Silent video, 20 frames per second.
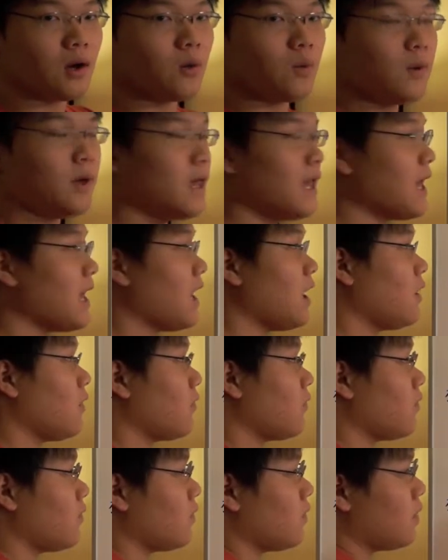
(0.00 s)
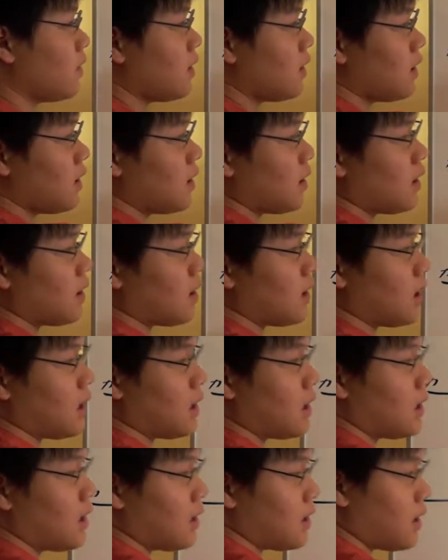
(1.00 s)
we have
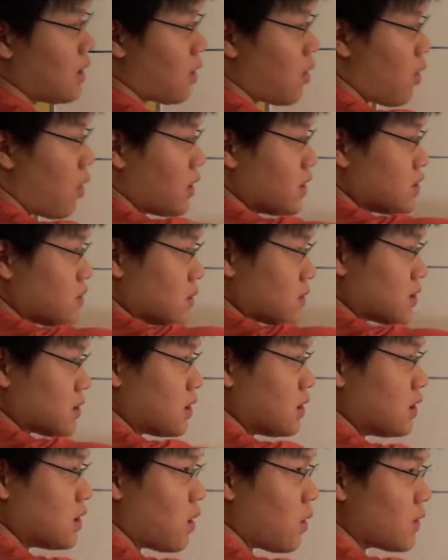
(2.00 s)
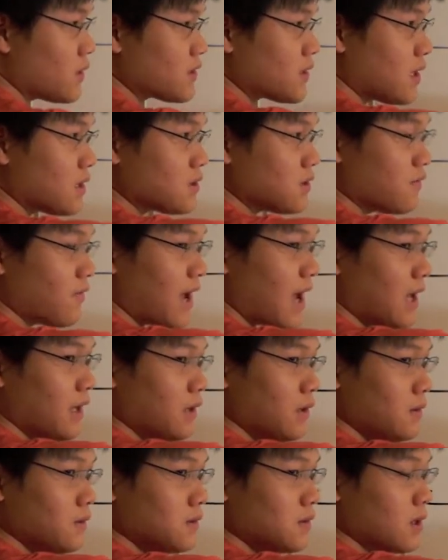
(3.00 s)
according to certain horizontal
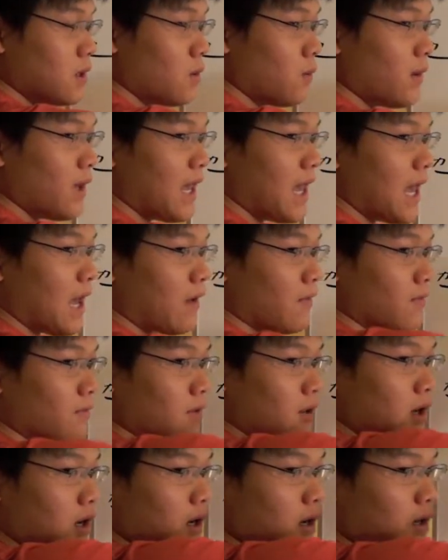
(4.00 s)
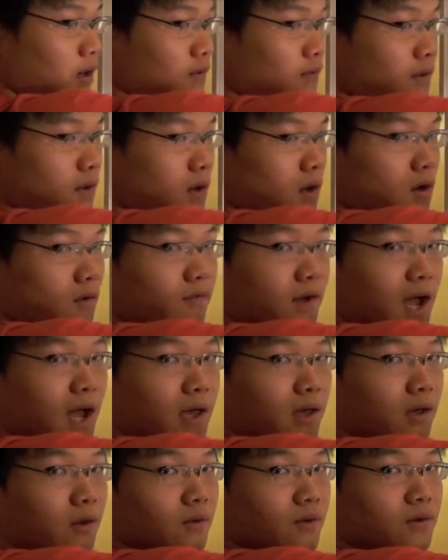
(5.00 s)
values, we have another vertical
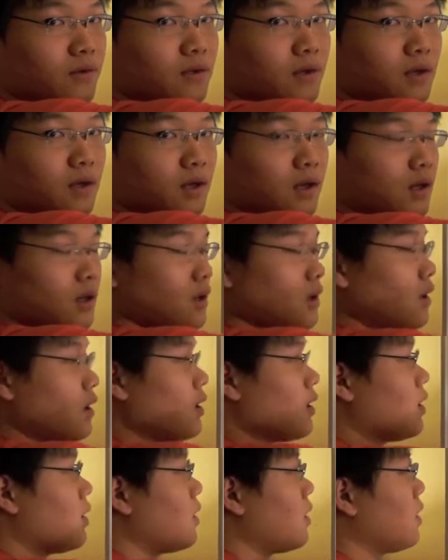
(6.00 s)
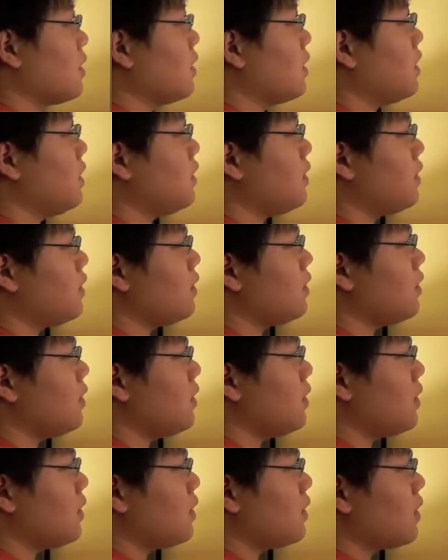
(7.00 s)
values. Here
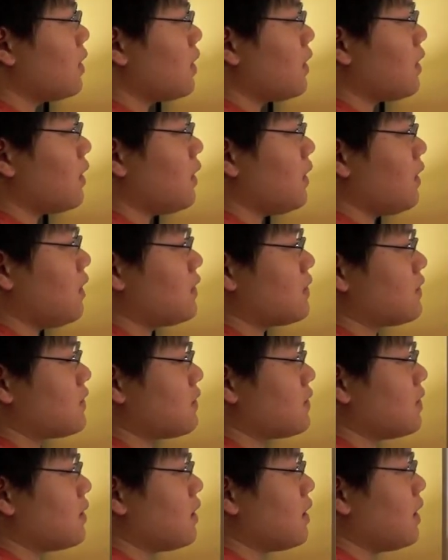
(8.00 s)
is